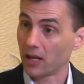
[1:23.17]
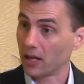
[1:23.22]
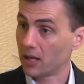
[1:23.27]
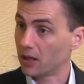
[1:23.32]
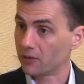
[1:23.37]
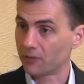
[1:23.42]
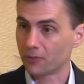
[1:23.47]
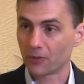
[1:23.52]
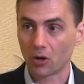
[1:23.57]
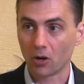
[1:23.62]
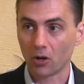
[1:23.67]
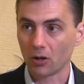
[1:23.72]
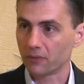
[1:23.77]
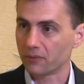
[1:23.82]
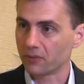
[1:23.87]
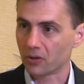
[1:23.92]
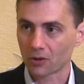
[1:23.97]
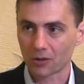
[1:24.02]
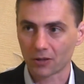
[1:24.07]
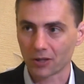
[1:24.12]
and for all
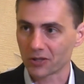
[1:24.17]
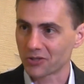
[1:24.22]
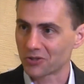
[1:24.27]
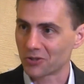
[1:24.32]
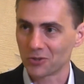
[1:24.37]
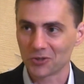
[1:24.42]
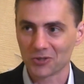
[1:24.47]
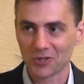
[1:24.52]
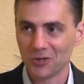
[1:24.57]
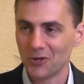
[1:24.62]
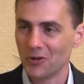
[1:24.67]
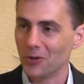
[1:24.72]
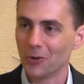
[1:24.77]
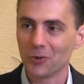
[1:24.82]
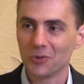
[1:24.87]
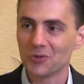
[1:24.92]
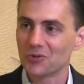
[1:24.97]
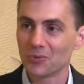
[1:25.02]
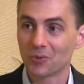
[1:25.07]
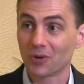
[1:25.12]
of your clusters and
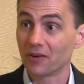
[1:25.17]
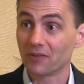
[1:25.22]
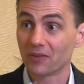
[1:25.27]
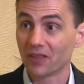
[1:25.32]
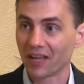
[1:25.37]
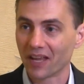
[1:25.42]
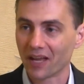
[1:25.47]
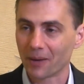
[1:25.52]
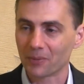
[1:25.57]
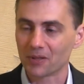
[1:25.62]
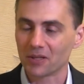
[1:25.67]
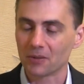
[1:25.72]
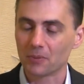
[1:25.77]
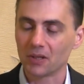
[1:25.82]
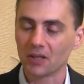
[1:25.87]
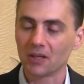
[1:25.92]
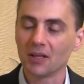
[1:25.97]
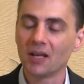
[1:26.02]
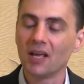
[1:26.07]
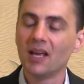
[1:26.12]
nodes, wherever they happen to
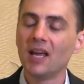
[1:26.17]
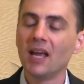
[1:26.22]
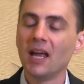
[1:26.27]
be.